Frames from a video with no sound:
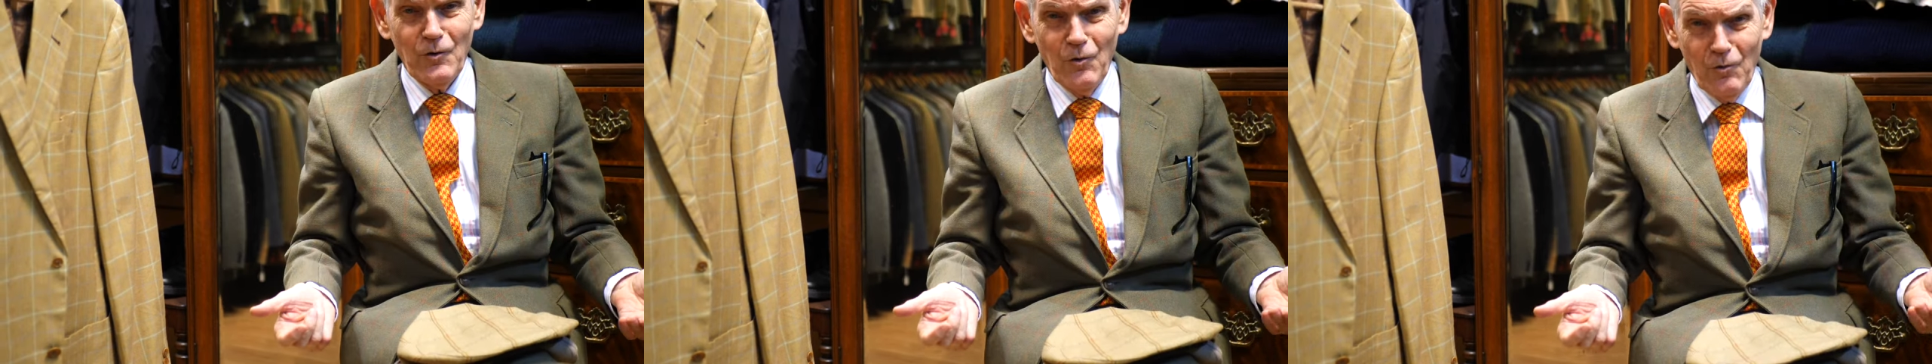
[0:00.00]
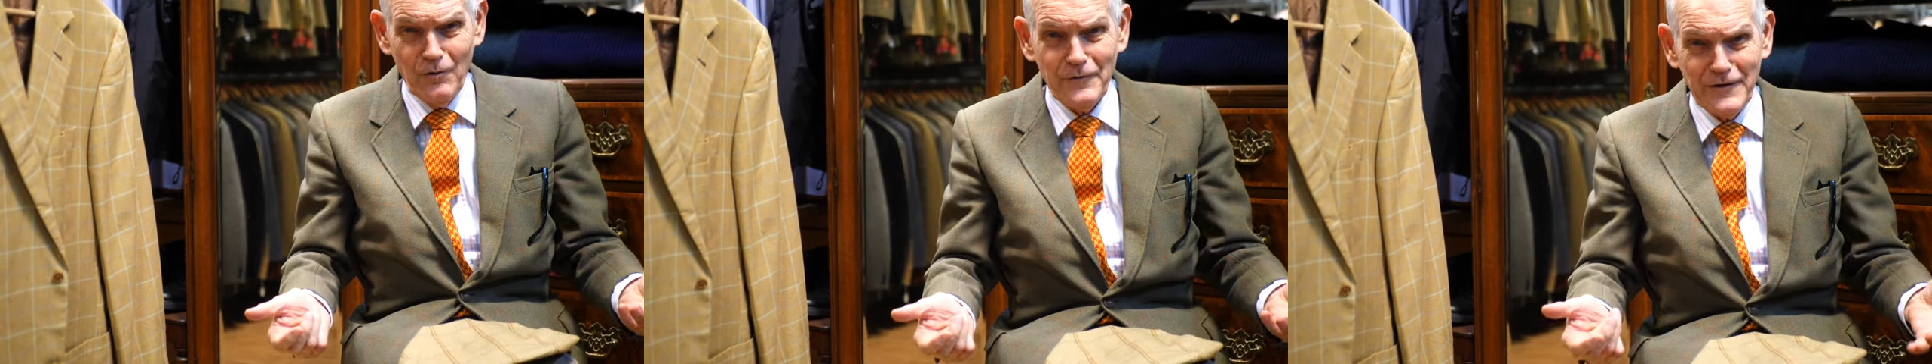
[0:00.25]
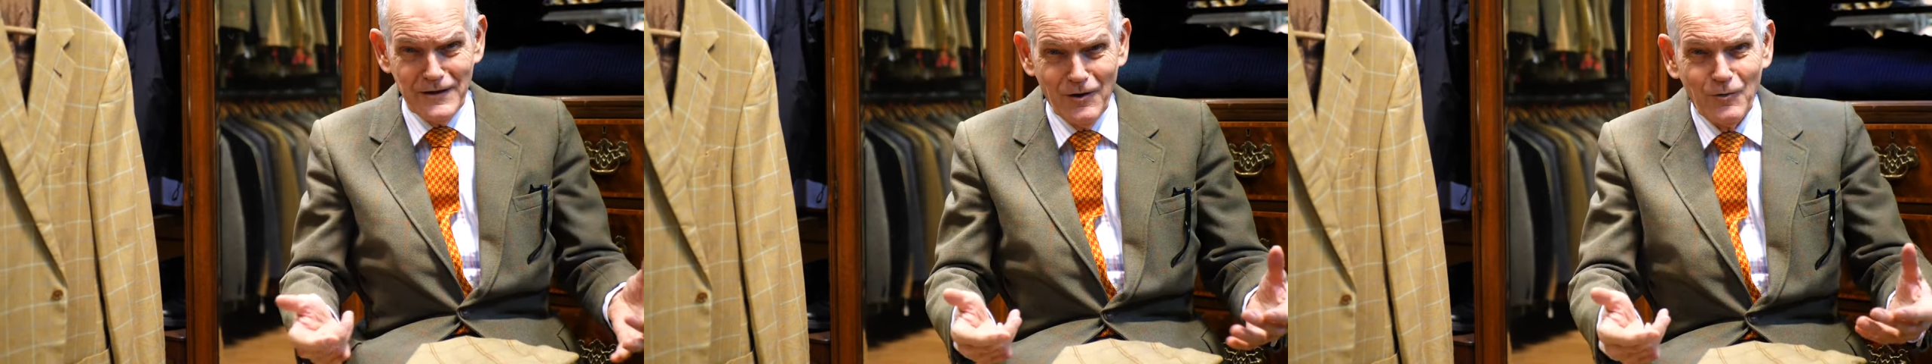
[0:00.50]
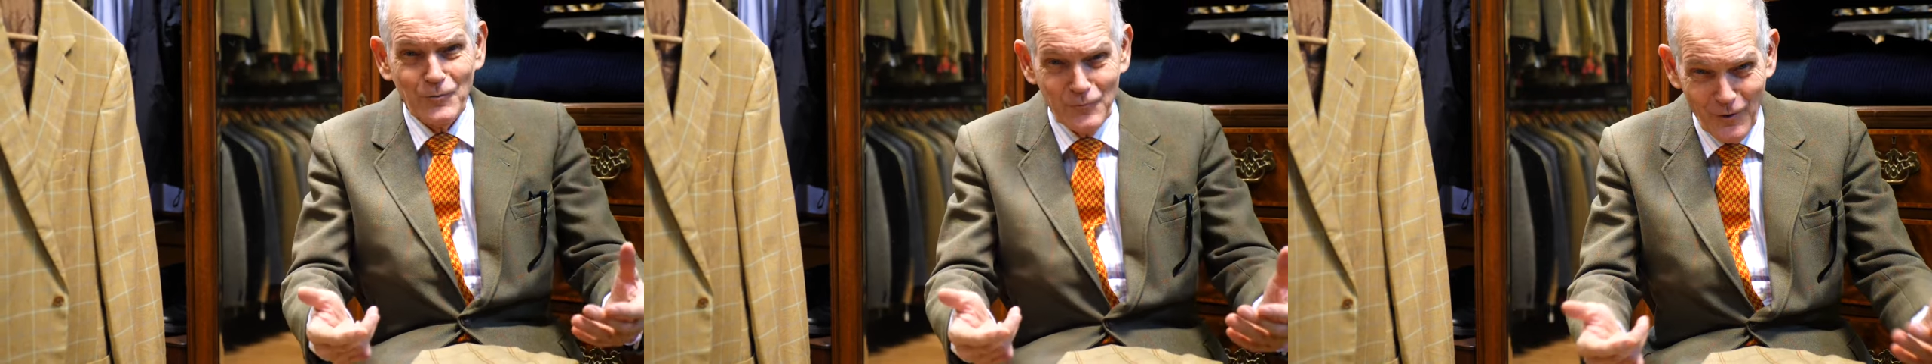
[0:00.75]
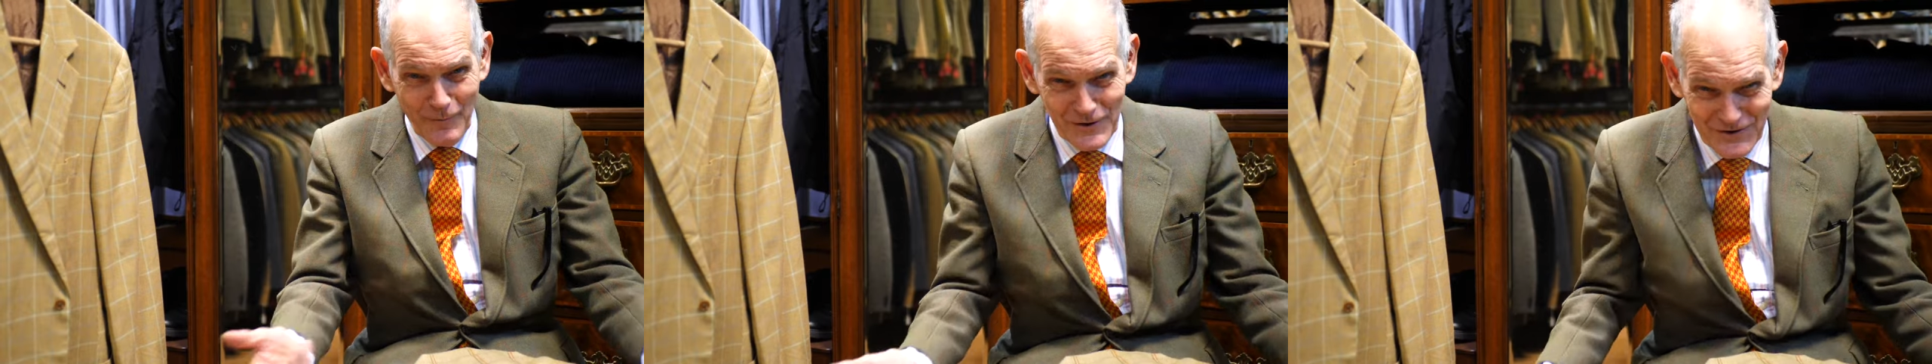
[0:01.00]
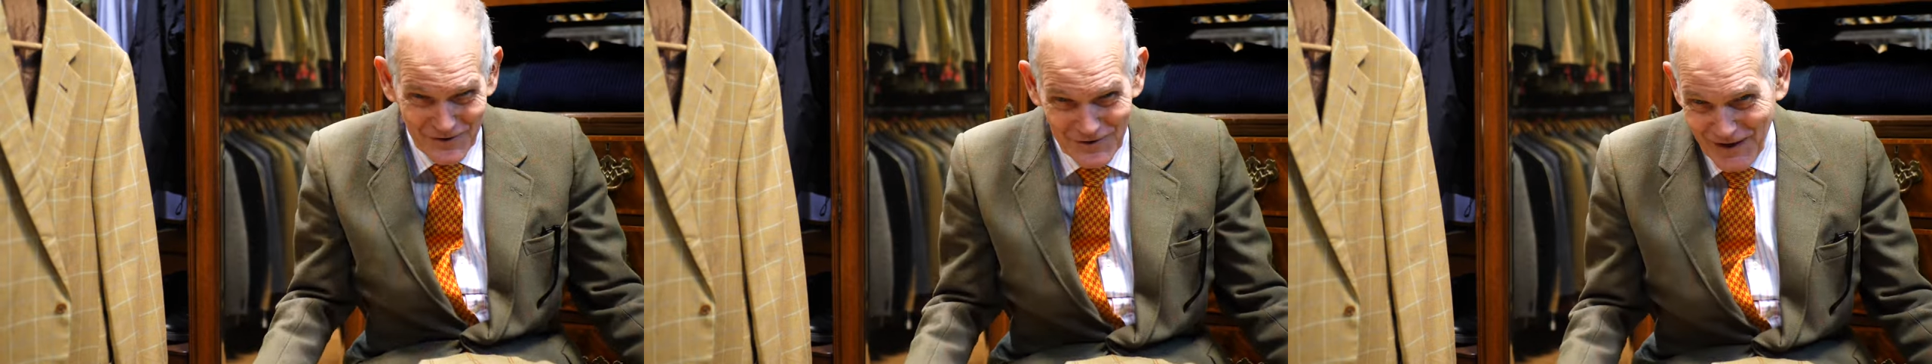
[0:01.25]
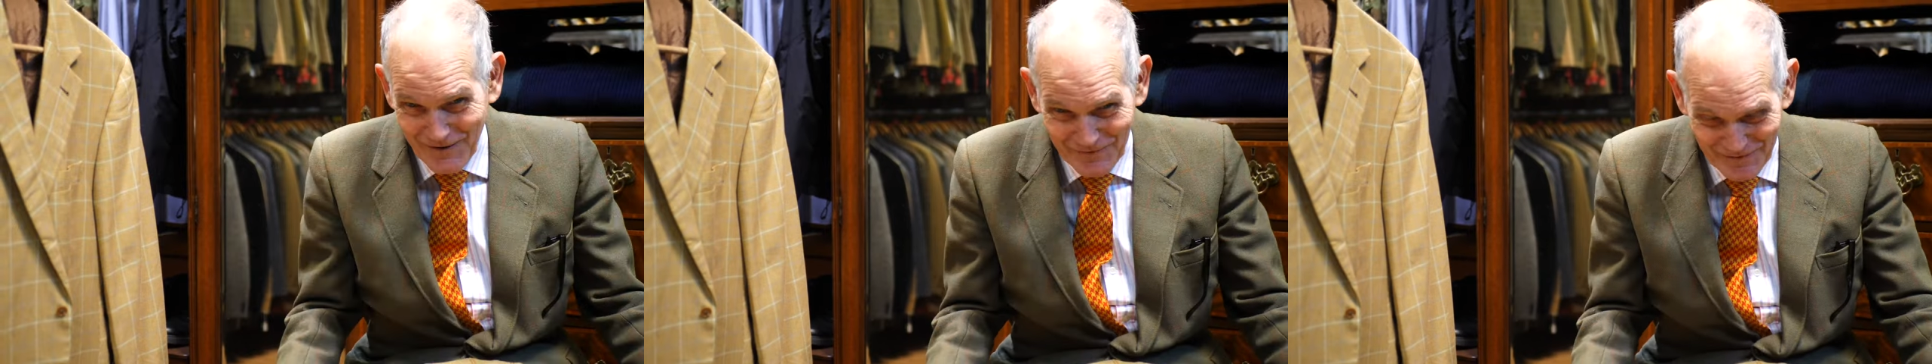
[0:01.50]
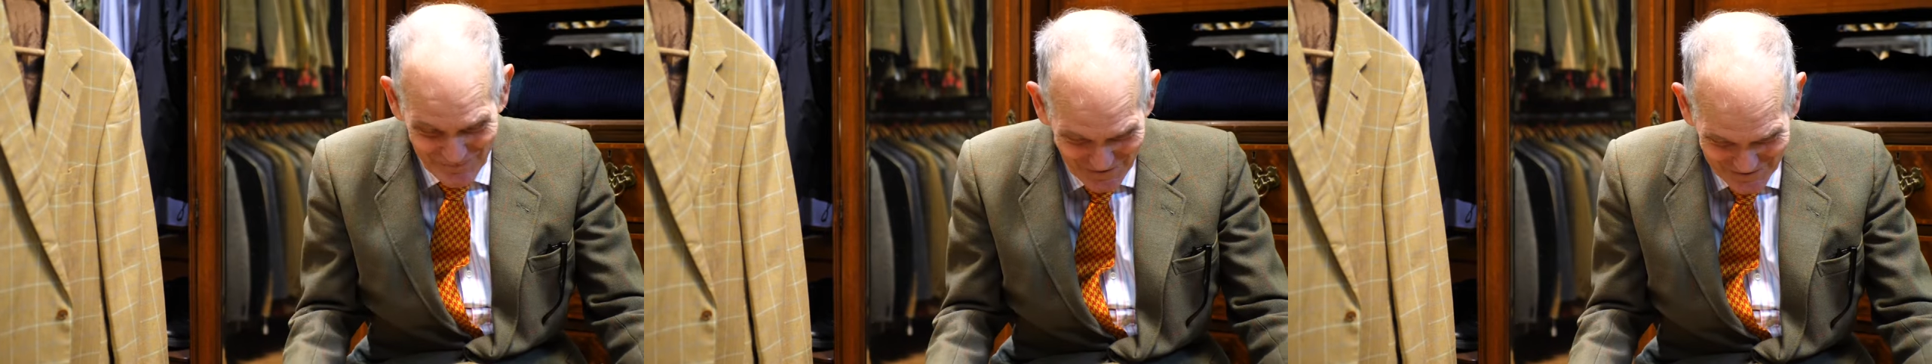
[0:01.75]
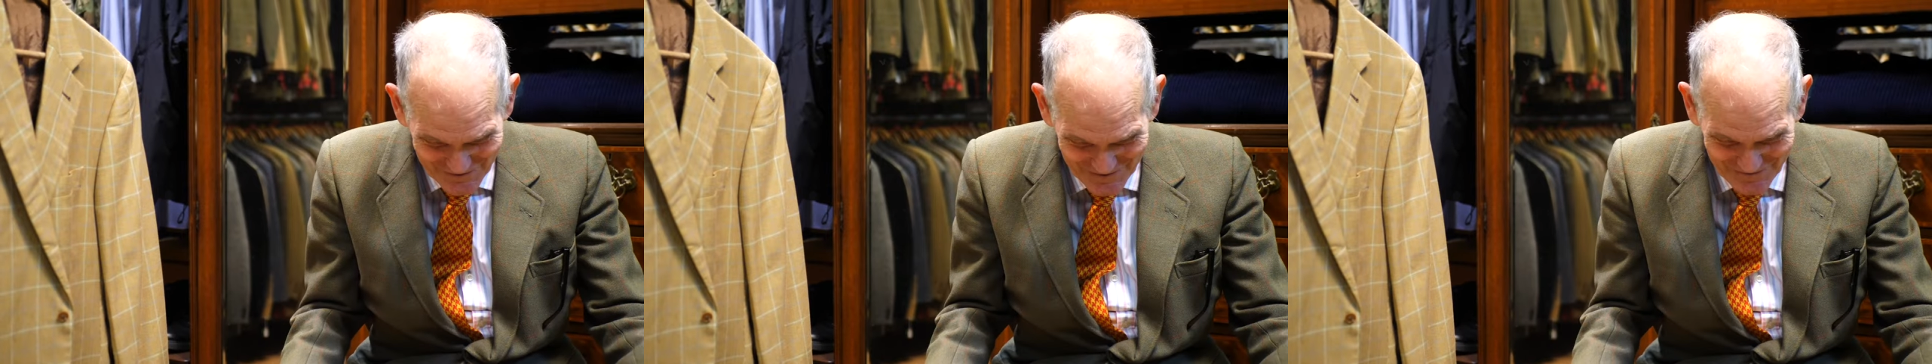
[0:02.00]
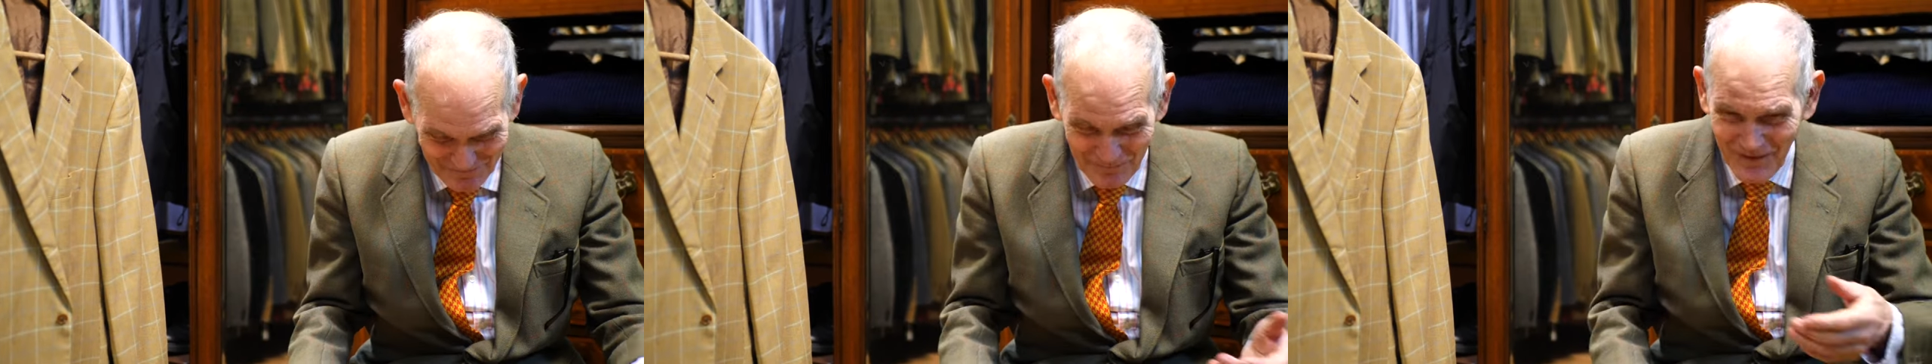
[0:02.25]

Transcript: all the old rubbish that you have in the factory.